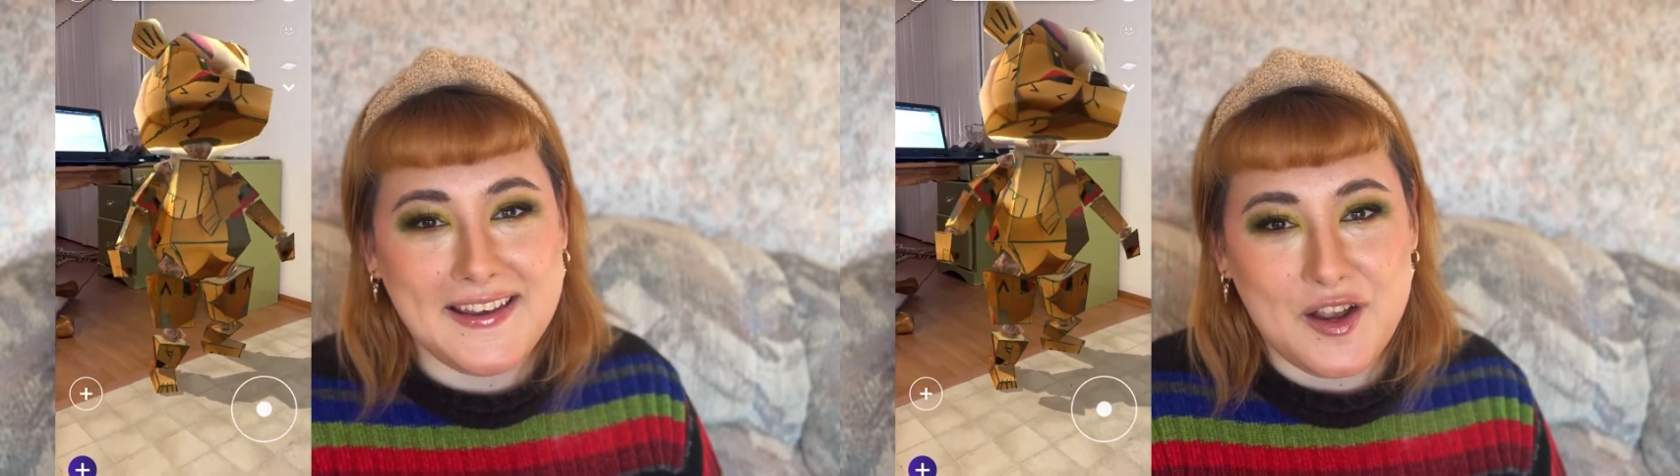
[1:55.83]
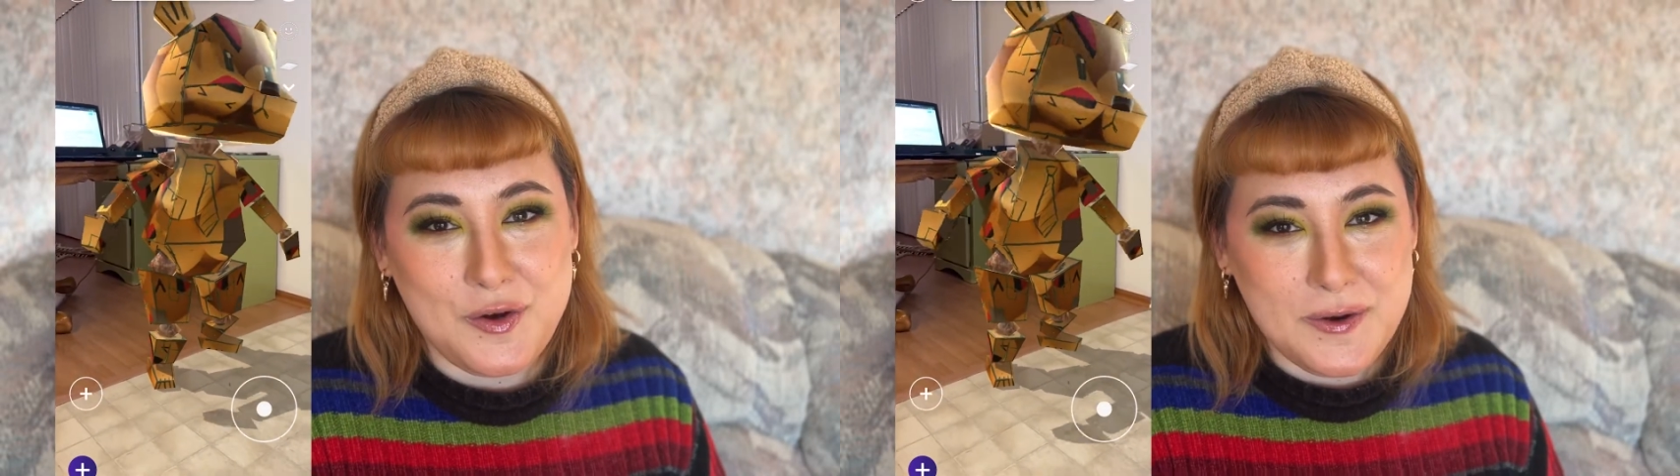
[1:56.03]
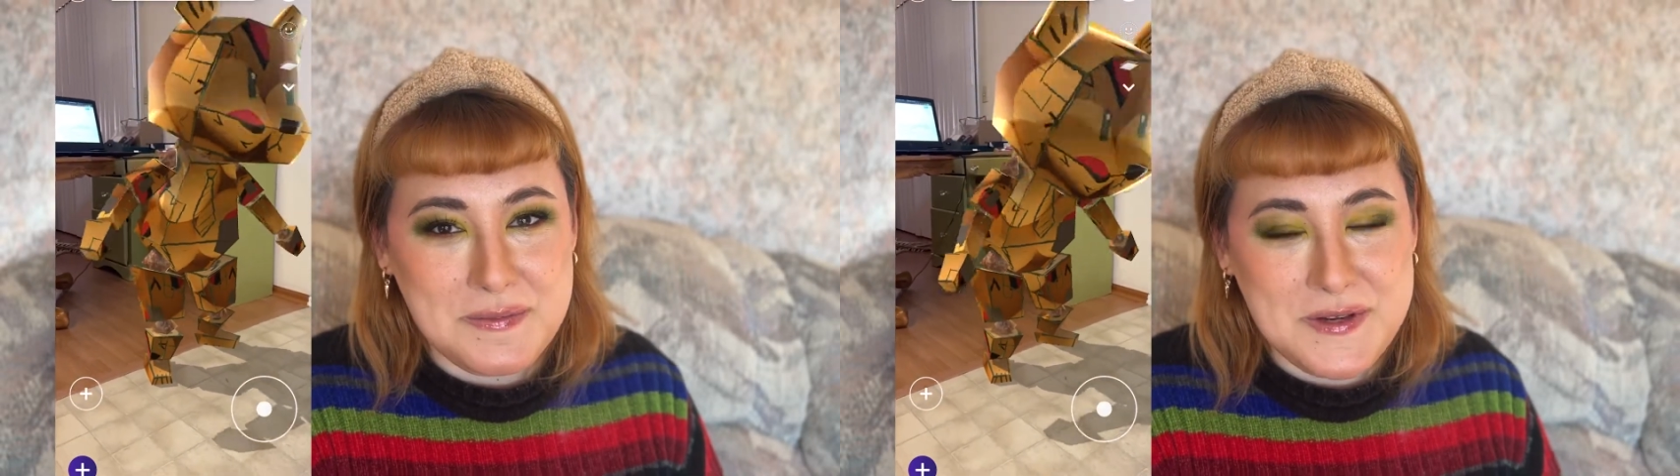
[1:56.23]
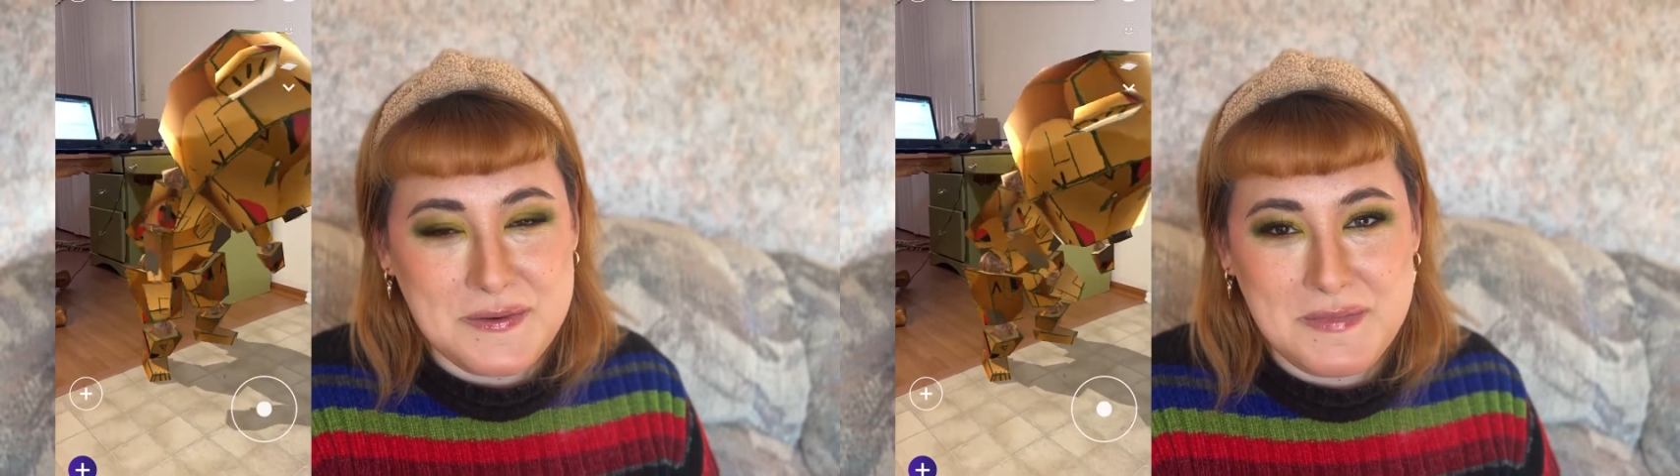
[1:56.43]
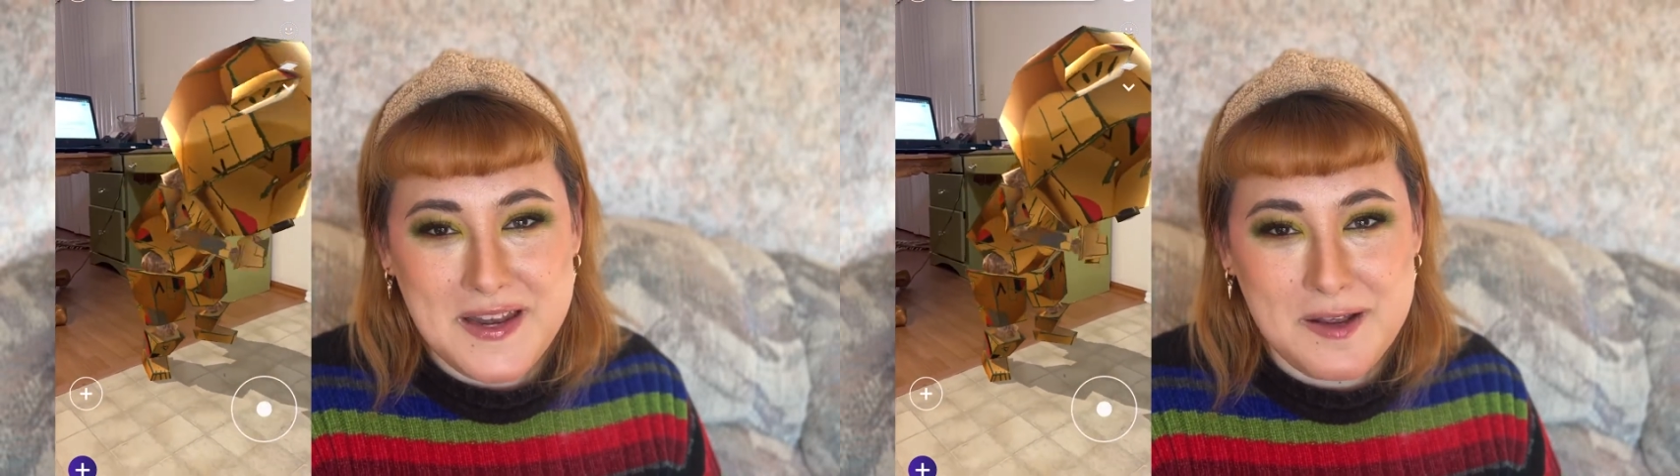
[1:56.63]
a crypto
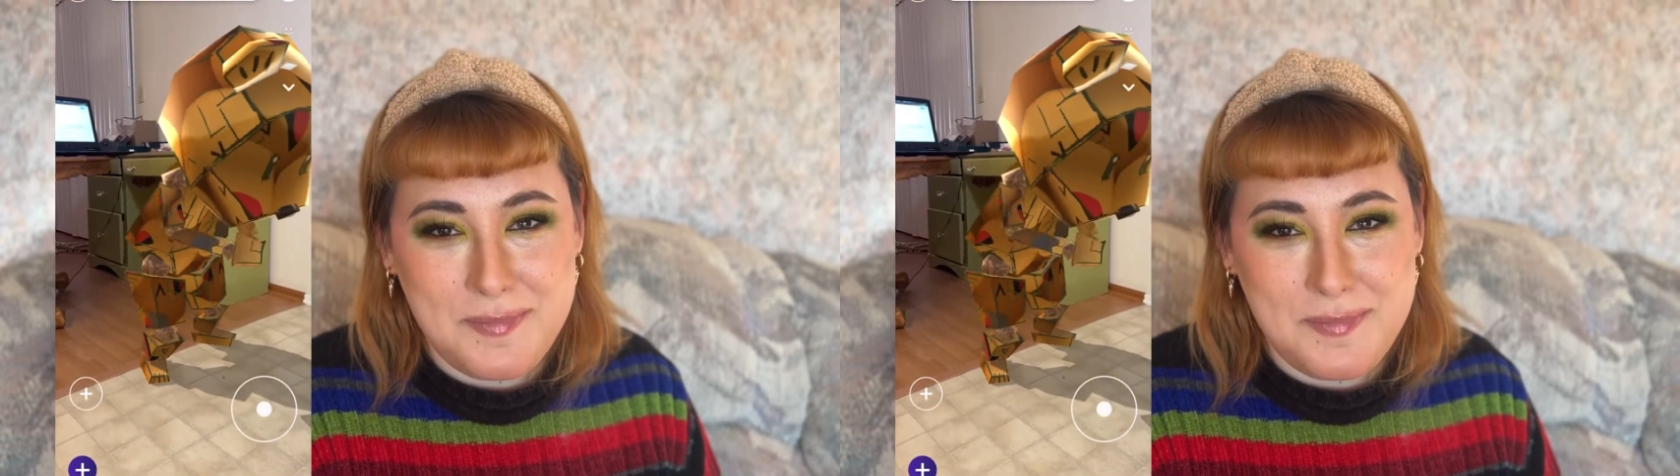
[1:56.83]
meetup,